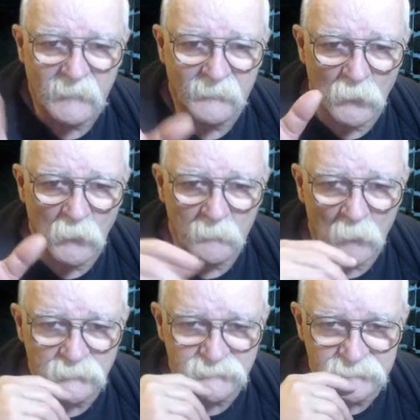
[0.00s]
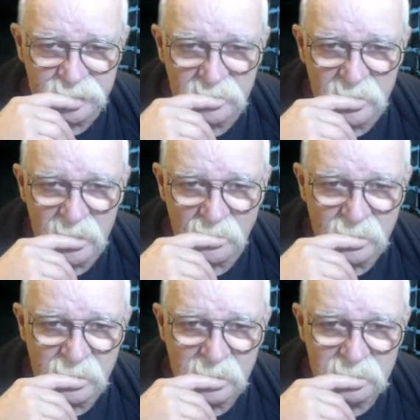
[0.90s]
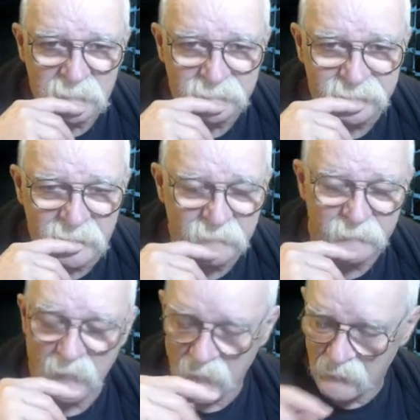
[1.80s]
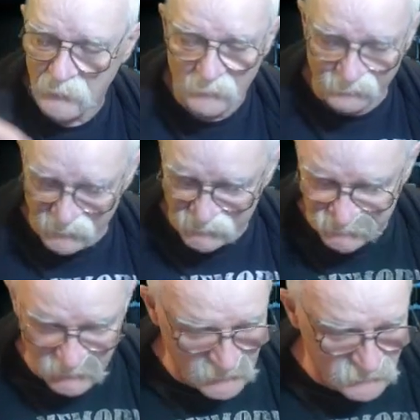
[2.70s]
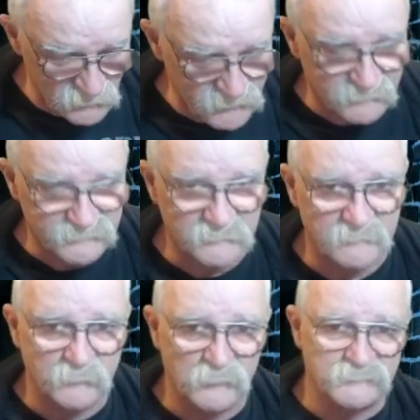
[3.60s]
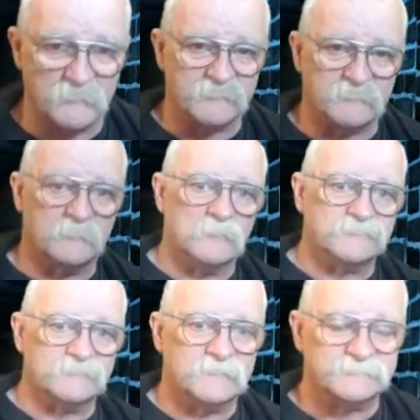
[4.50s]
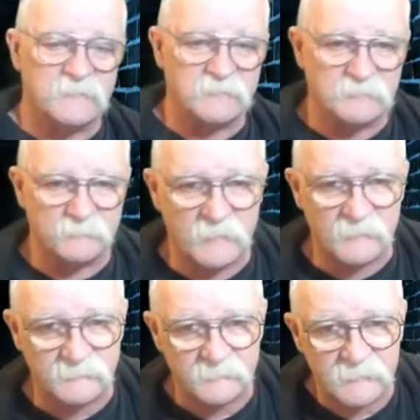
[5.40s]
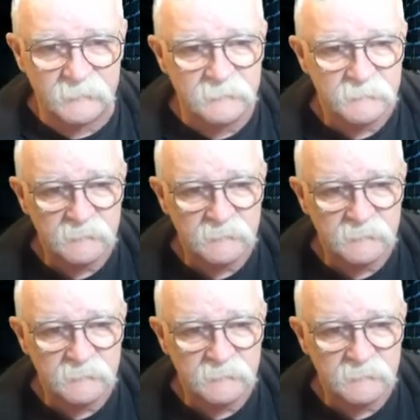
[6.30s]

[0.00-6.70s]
no emojis allowed. That's Nightbot. I'll fix that. I don't care if somebody puts up an emoji. That's not going to bother me.